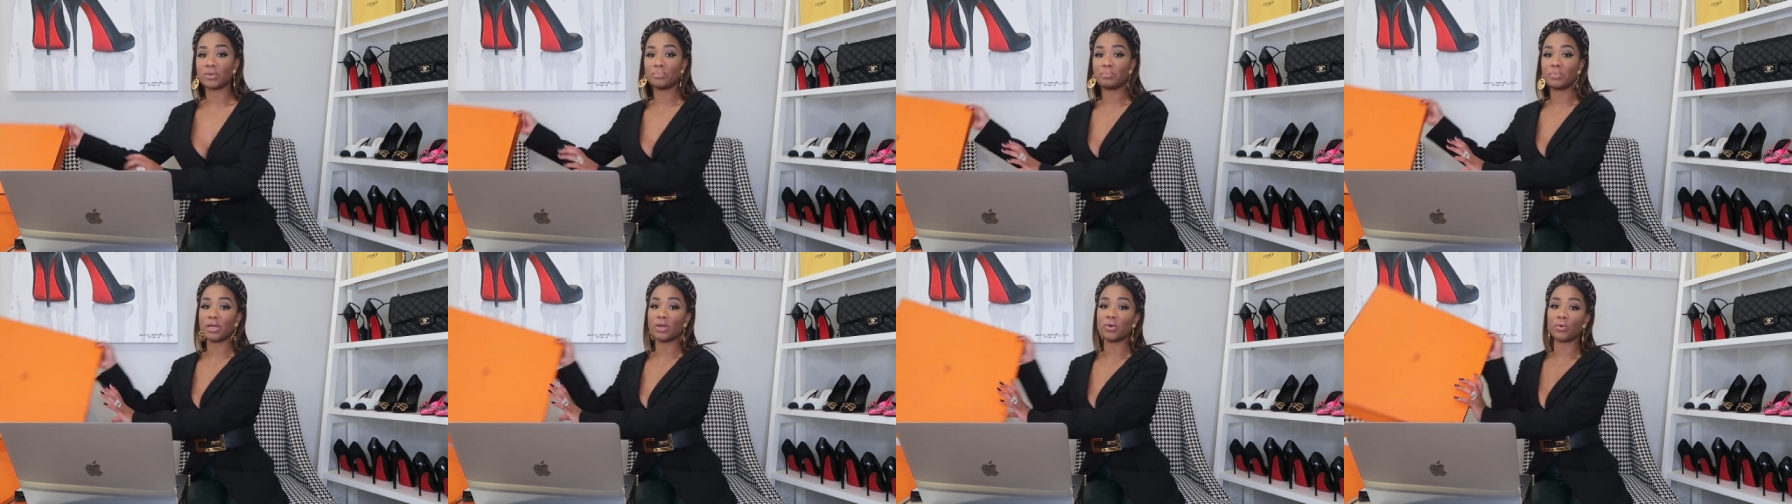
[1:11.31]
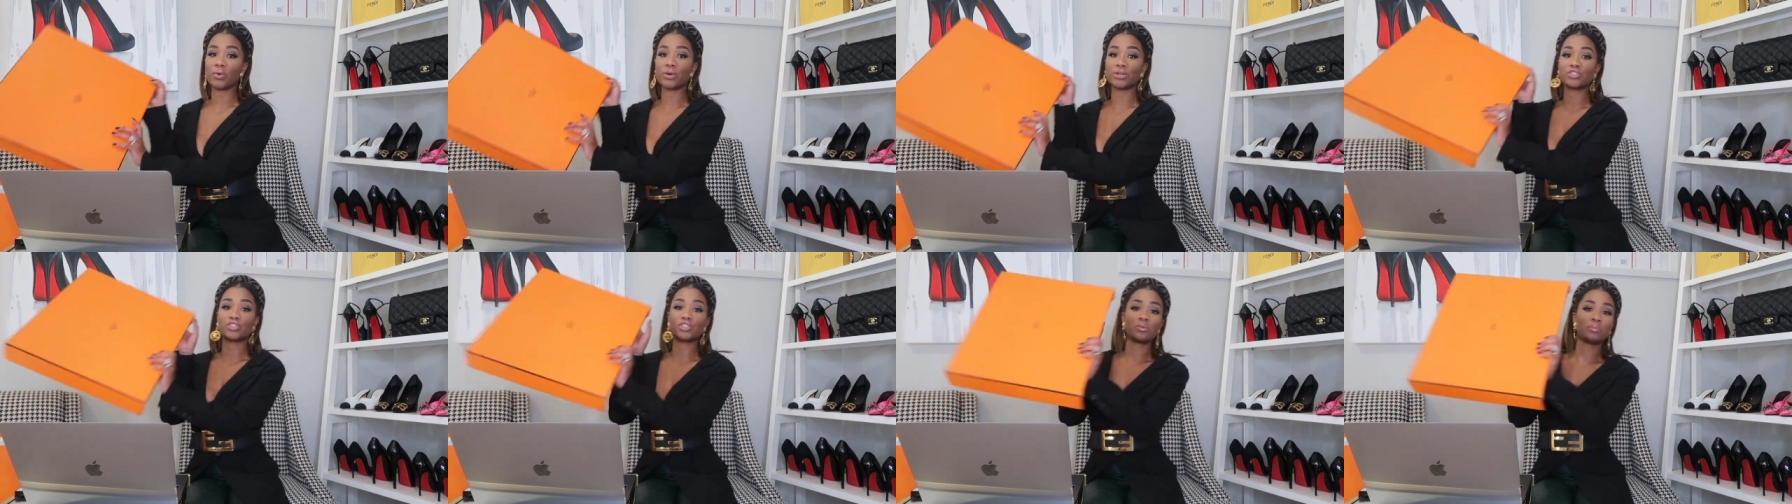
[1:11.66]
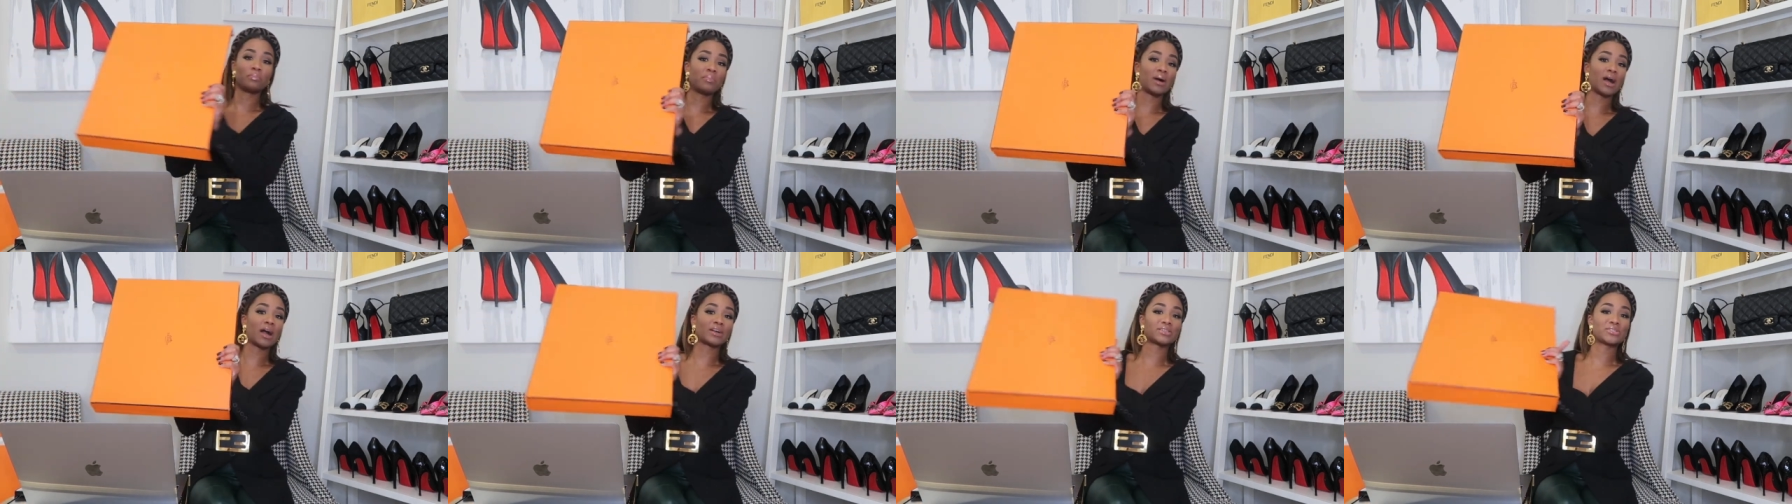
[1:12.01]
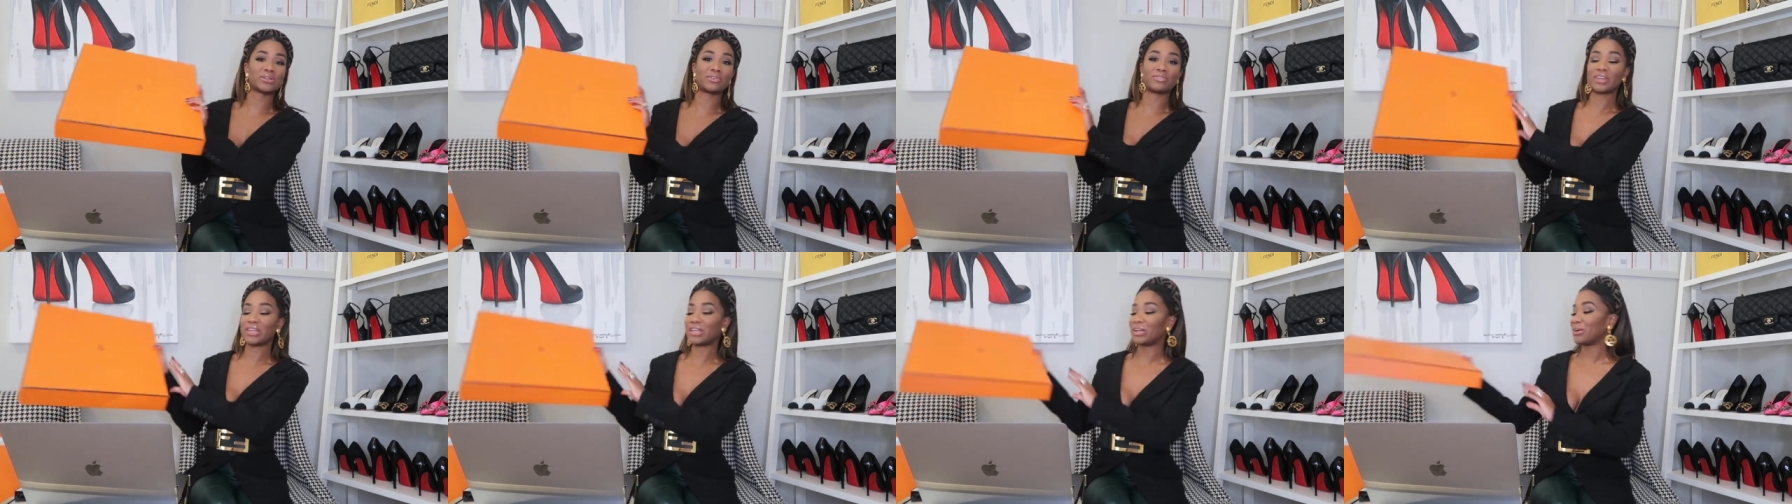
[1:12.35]
big orange box
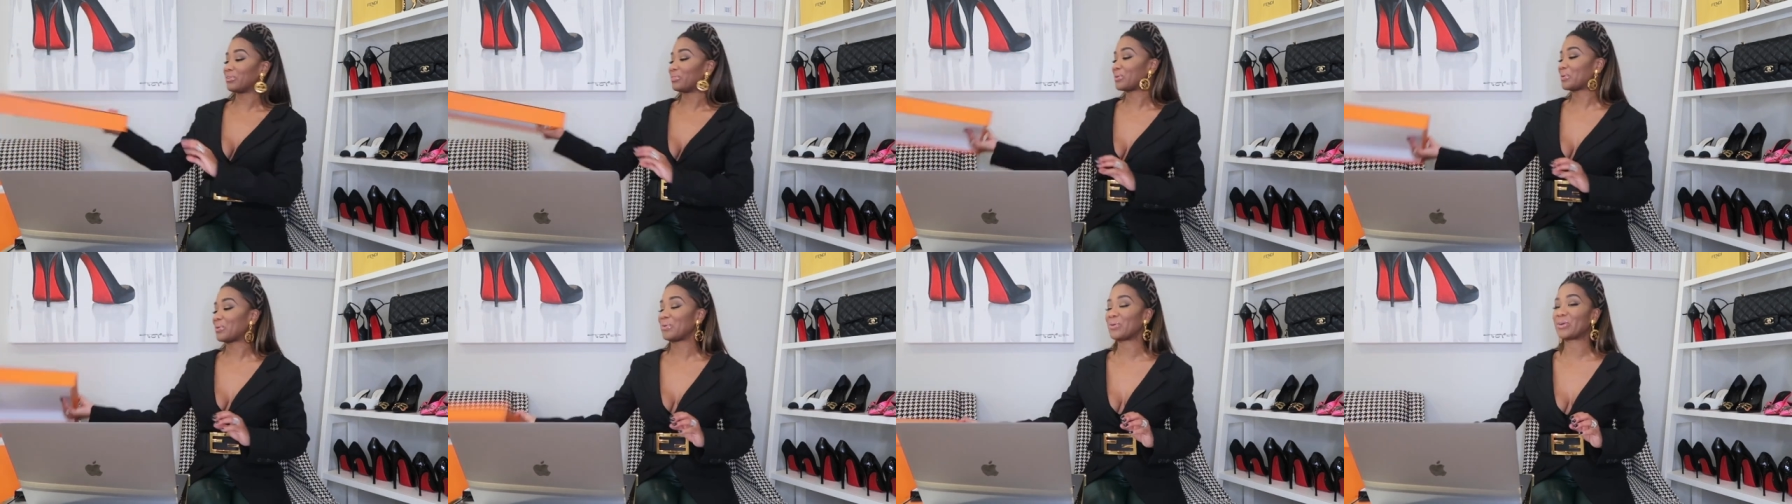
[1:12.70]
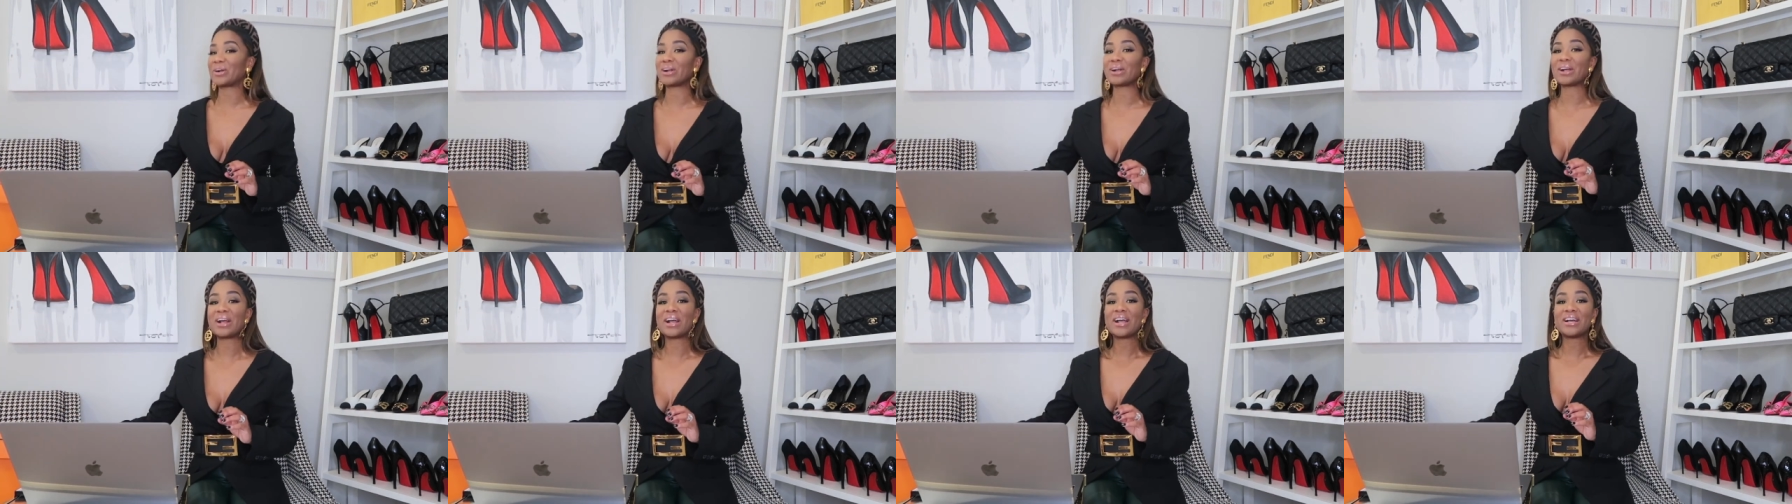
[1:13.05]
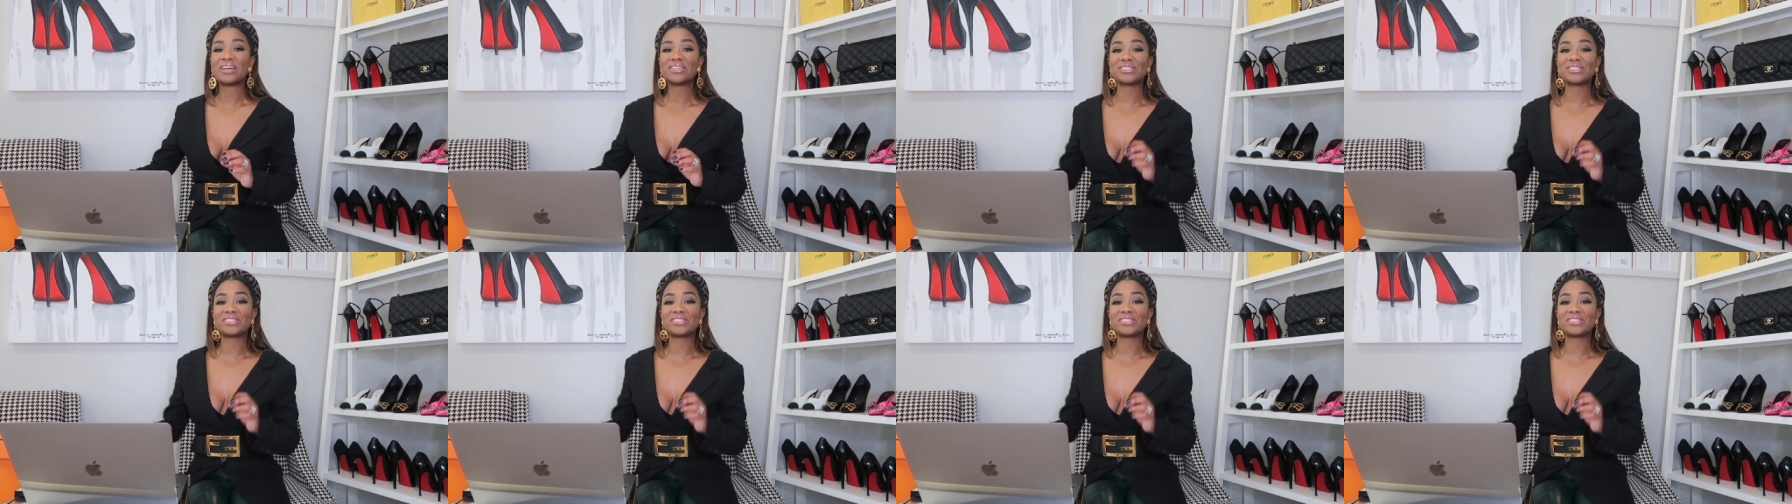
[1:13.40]
over here in the corner.